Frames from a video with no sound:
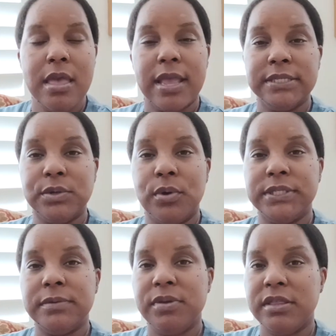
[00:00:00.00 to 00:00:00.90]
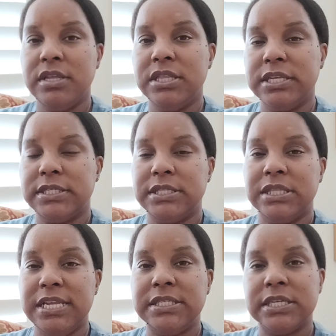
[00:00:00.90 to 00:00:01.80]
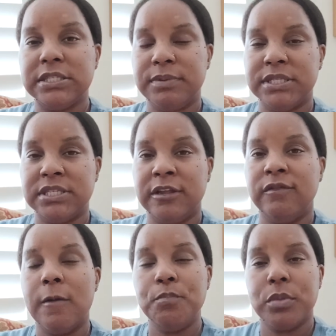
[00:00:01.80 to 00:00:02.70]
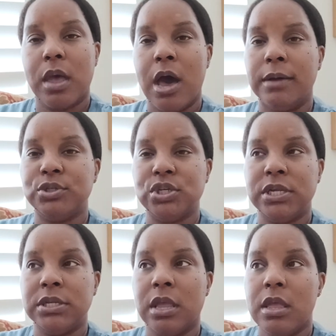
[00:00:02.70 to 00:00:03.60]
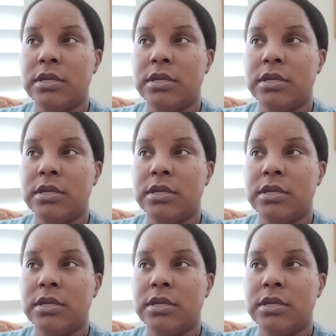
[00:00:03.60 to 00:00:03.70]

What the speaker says: is going to be the least expensive option.